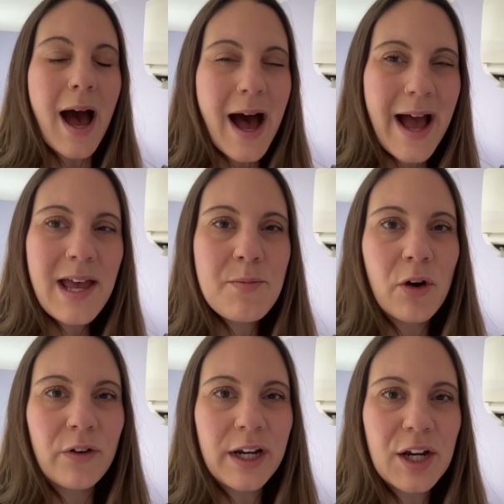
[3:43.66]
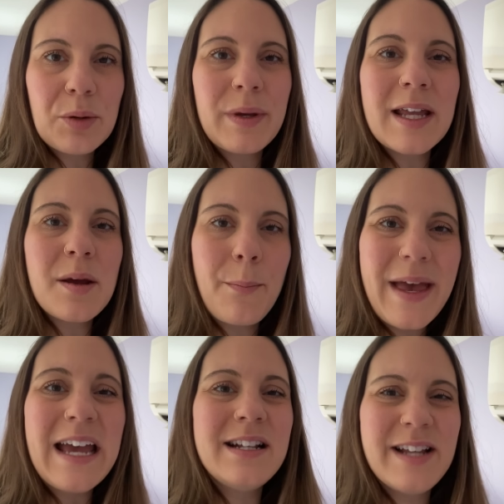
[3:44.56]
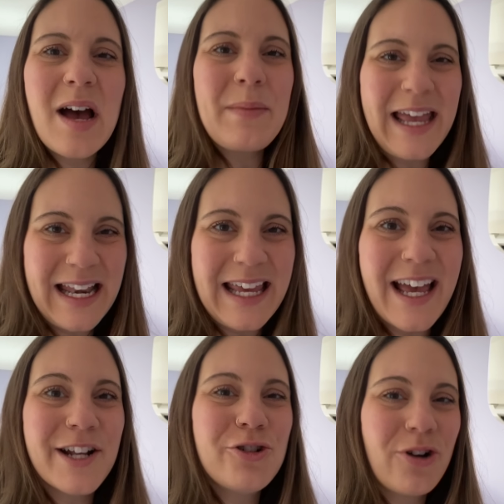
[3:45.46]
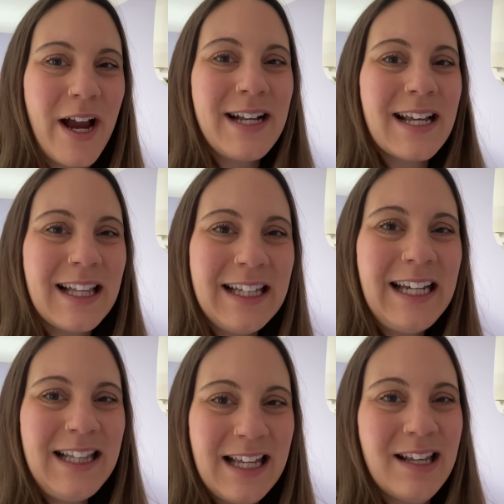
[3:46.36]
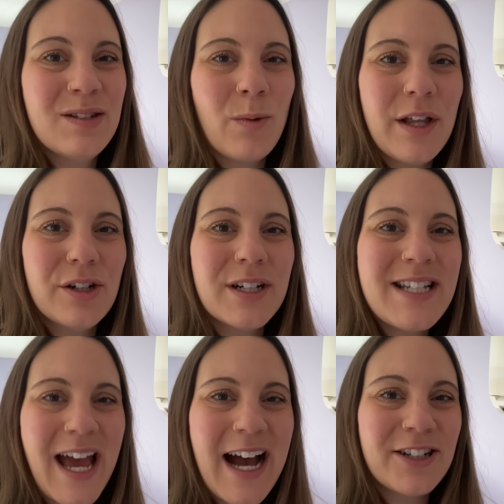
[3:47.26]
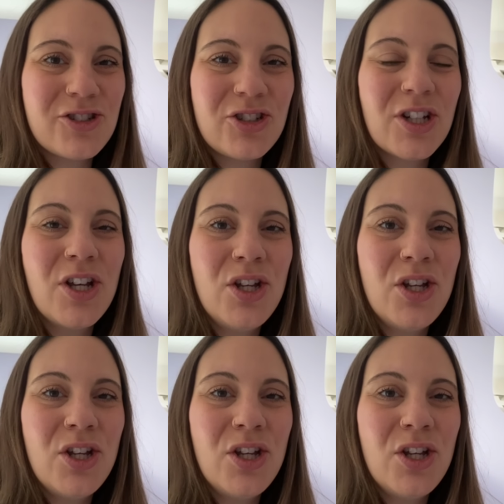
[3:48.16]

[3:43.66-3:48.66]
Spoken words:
I am over here being a big dumb idiot trying to clean these while they're attached